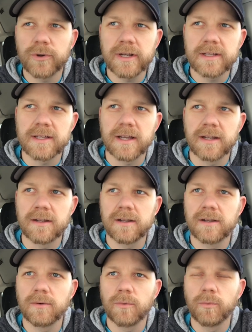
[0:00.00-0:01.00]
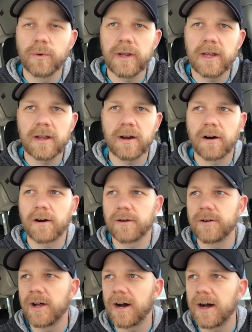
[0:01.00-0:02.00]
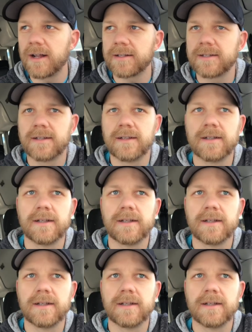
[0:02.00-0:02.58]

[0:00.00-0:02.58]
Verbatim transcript: reason we are not